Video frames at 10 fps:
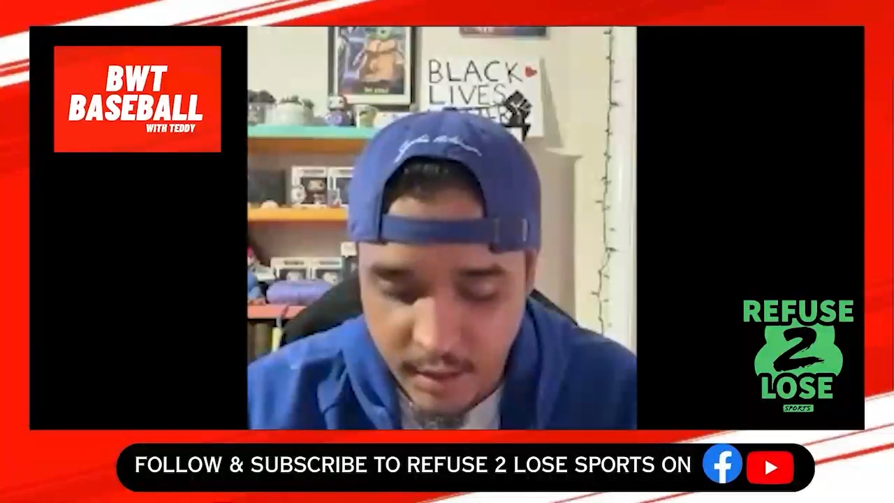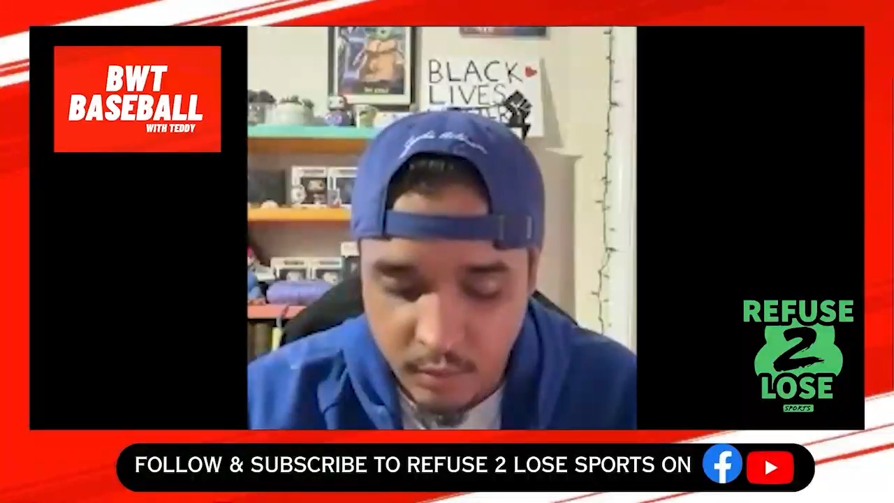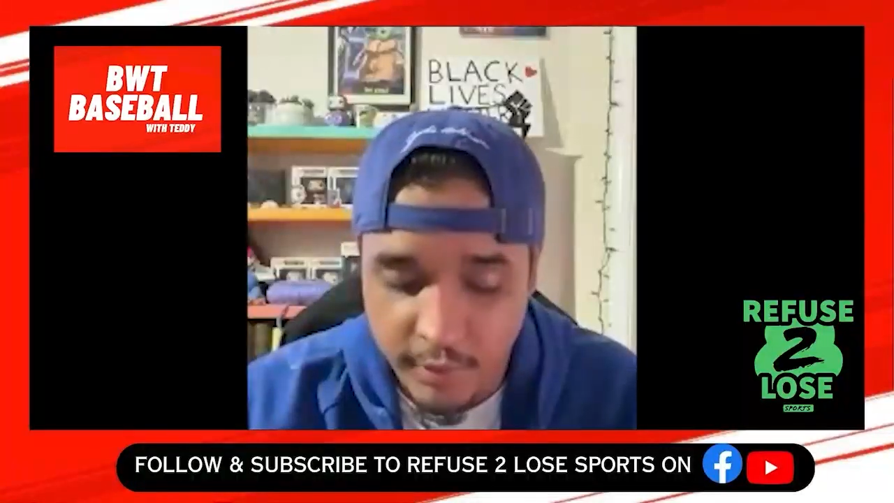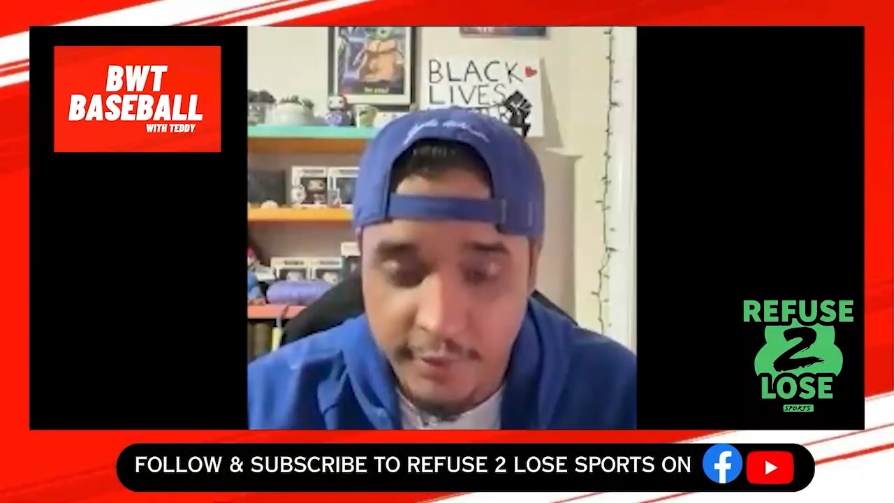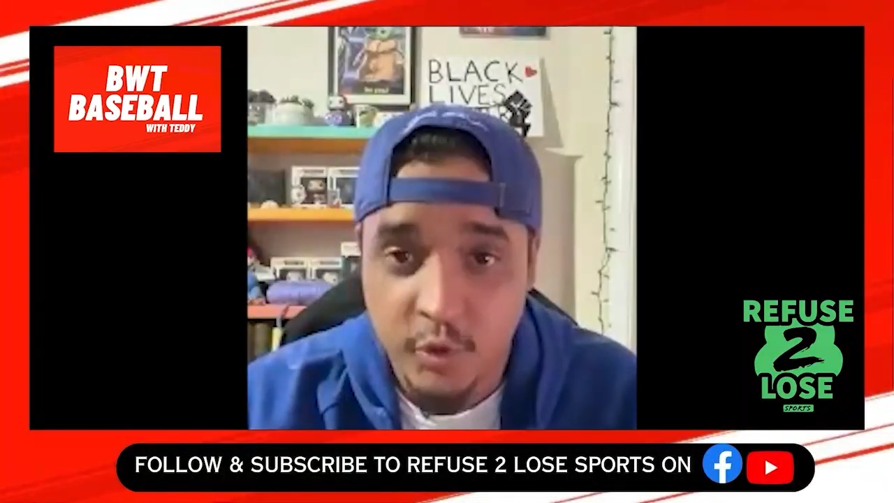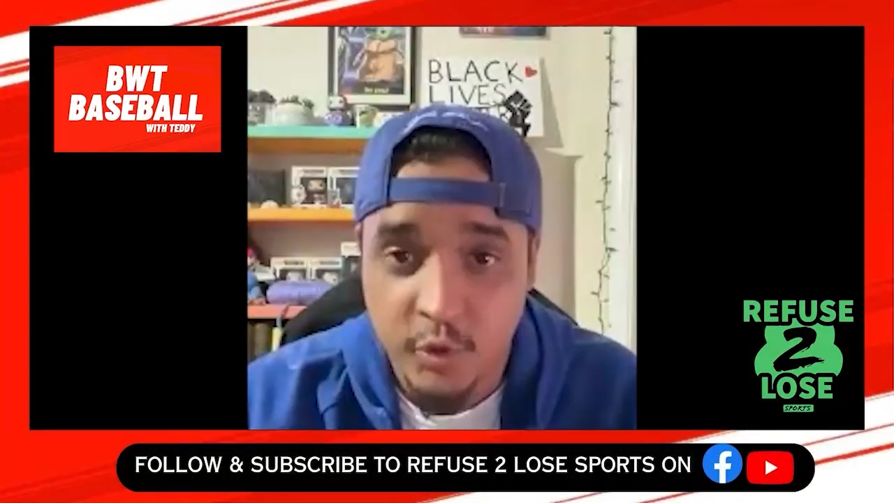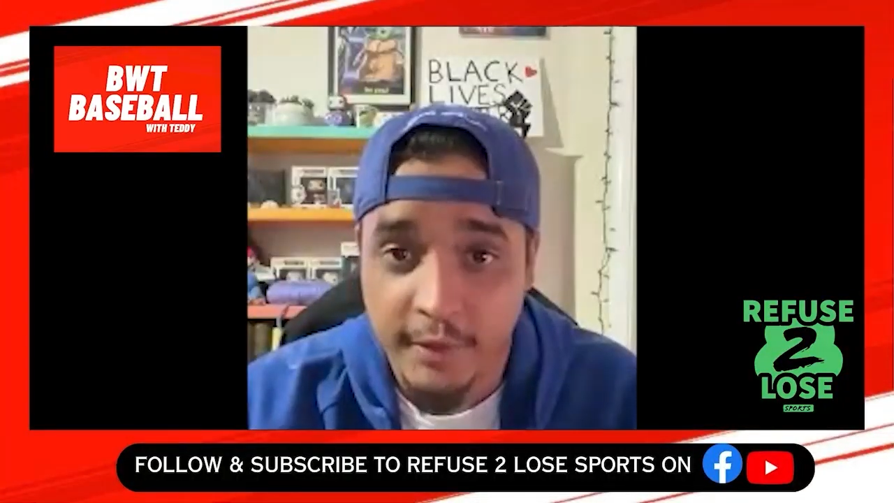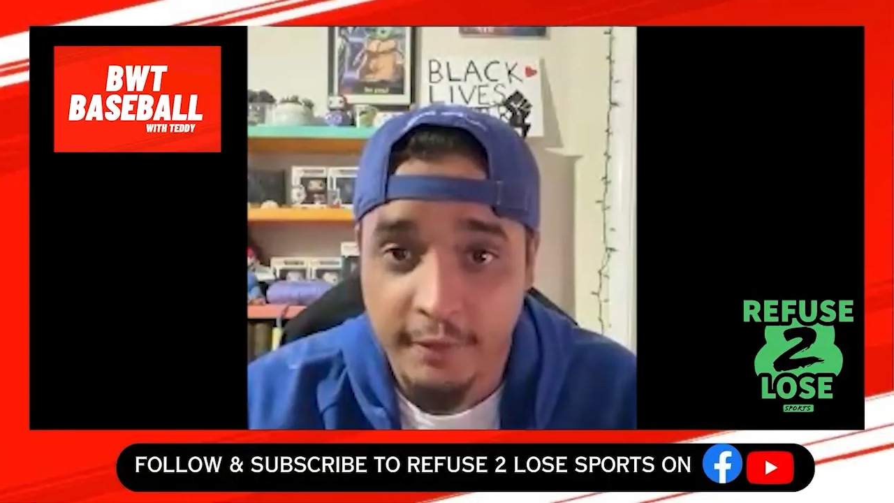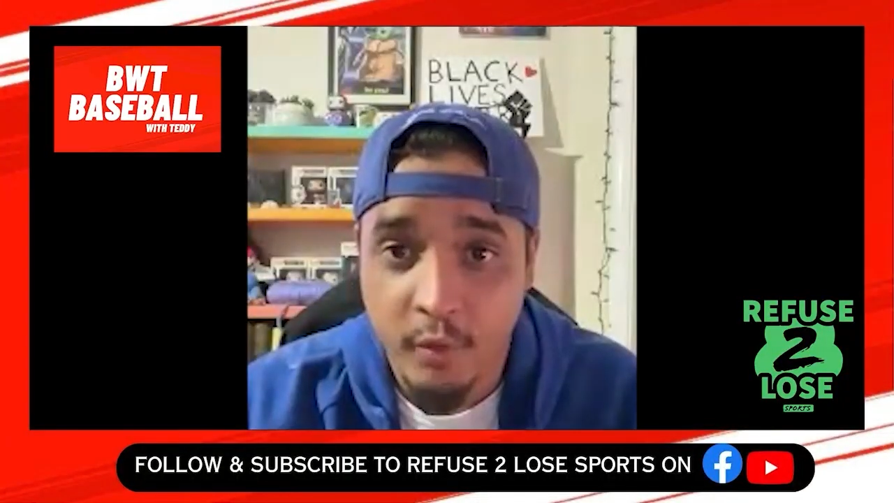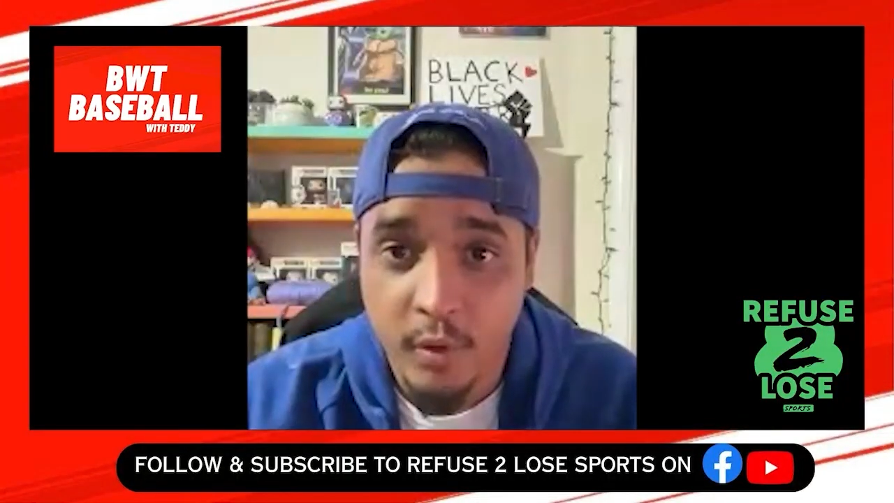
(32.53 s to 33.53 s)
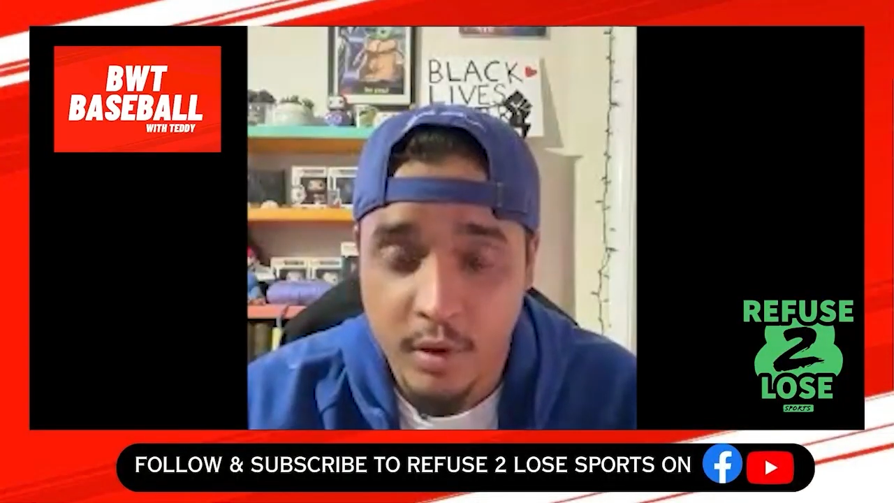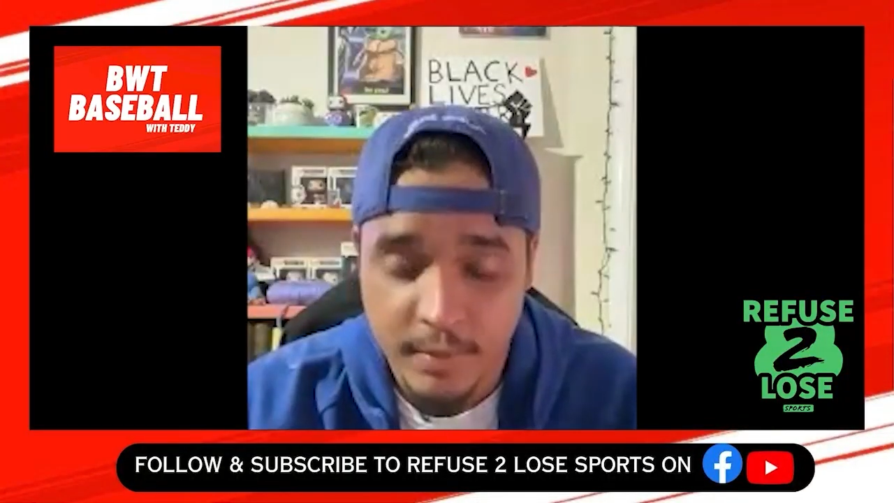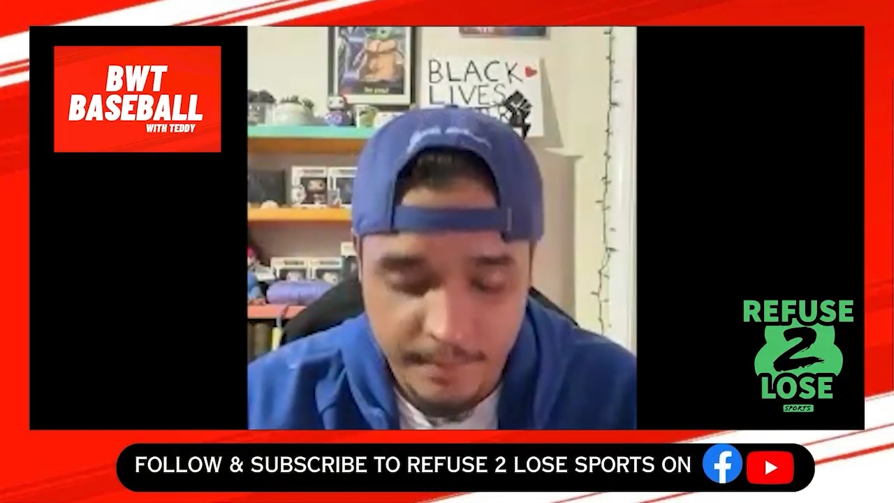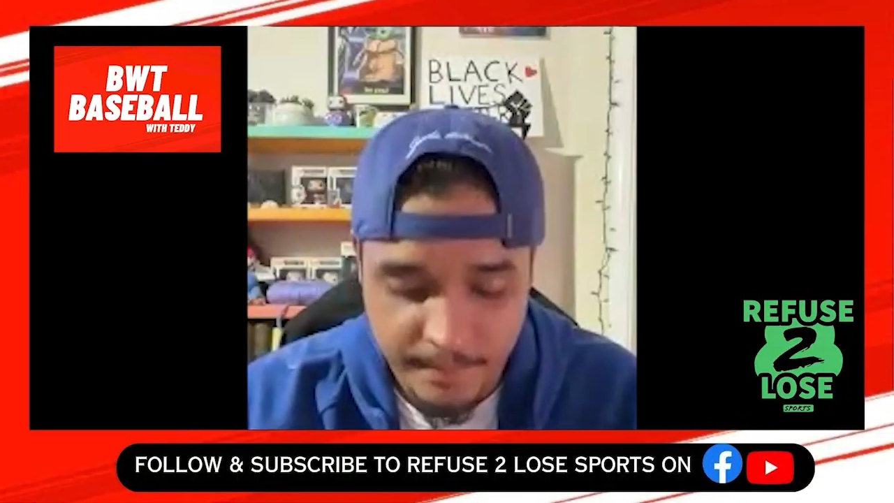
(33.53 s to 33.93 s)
with 24.